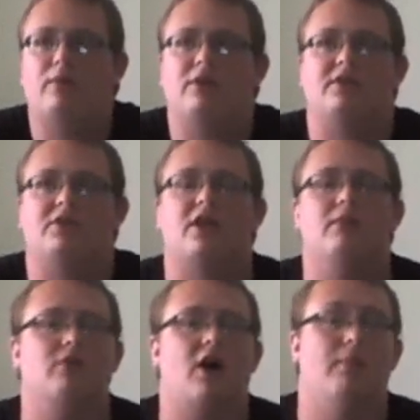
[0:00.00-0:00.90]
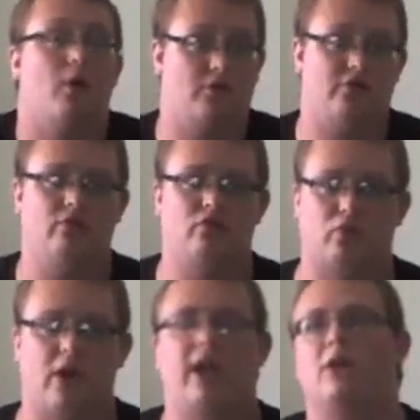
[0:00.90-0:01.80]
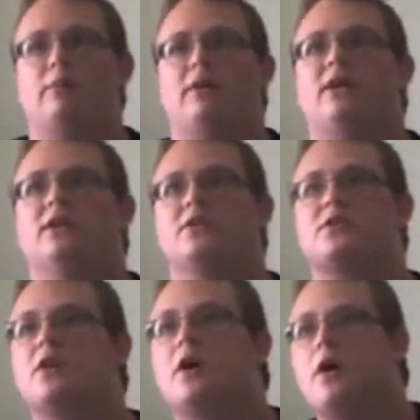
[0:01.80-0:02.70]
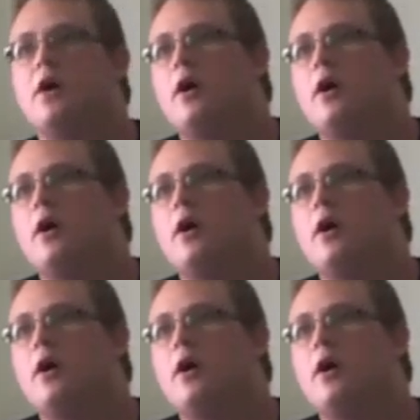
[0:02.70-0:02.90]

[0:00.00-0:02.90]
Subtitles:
but at the same time also dreading, because